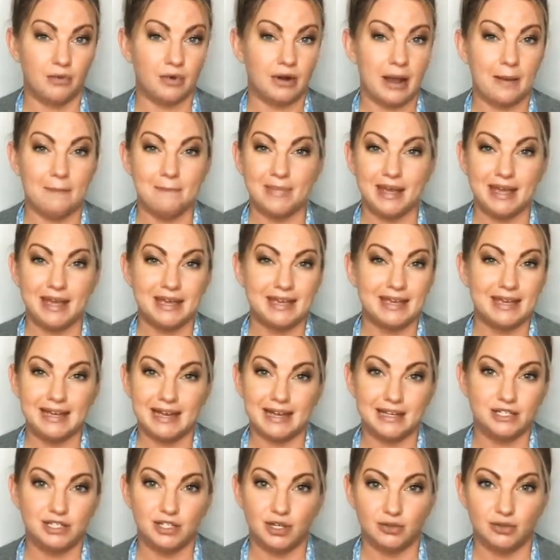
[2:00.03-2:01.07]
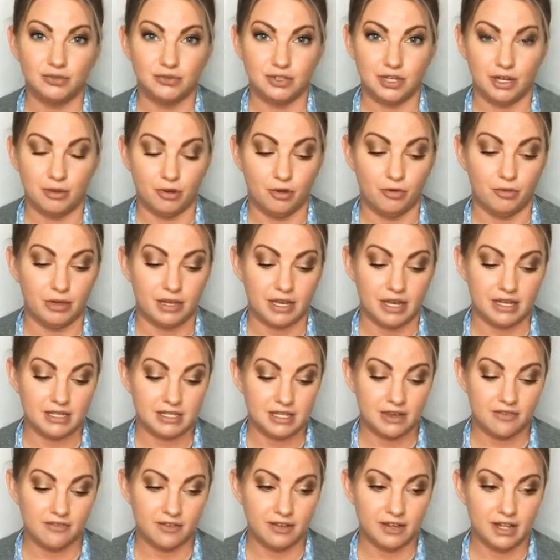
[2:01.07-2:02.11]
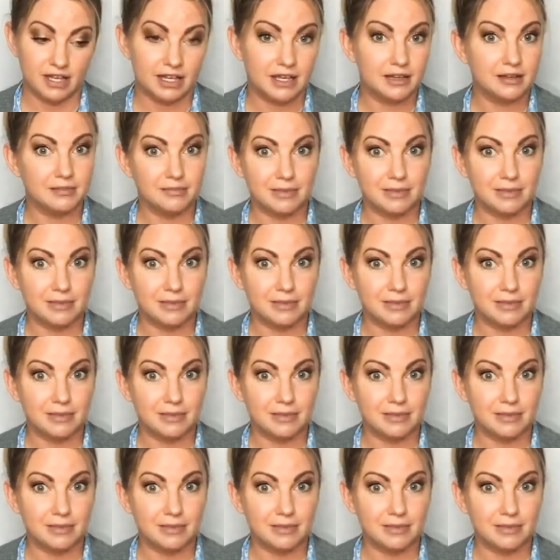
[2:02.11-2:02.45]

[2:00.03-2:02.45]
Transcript: When I'm baking, I don't double because I feel like it